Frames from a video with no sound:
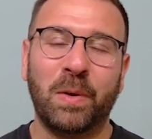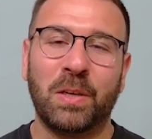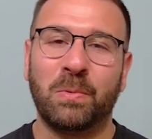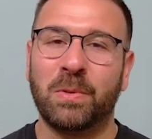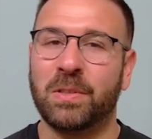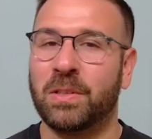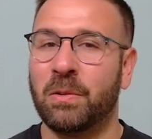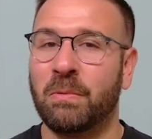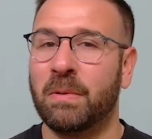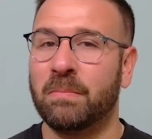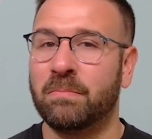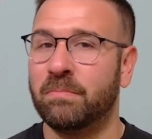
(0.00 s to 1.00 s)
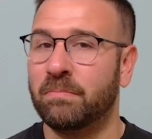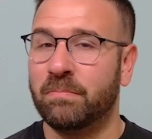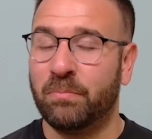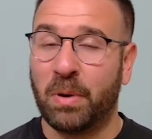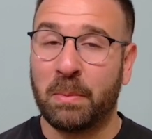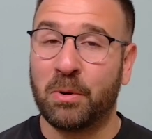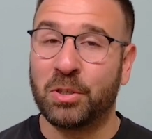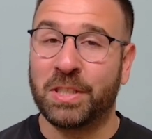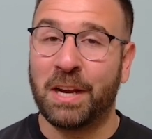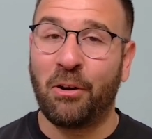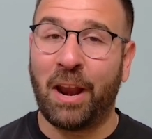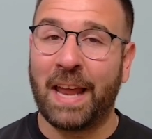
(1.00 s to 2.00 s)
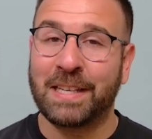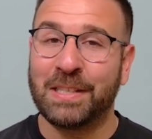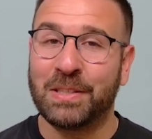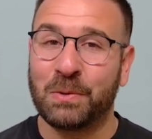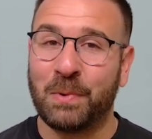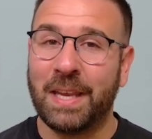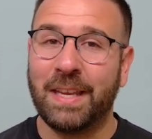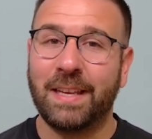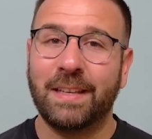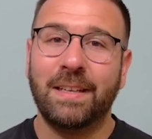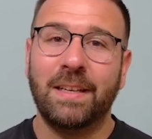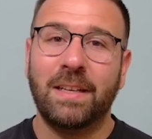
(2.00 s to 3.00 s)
which was doing pretty much 0 lessons a week,